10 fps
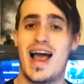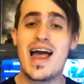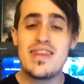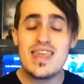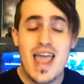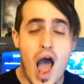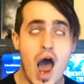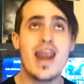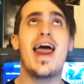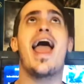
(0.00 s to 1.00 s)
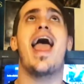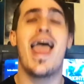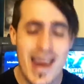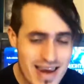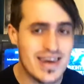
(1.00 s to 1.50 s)
and the
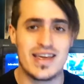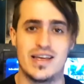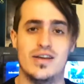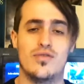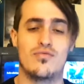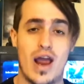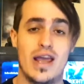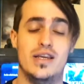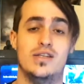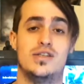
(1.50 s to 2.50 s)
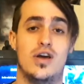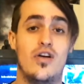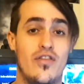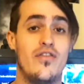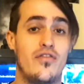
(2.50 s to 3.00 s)
unending range
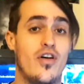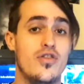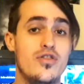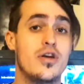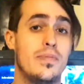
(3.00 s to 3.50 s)
of info you could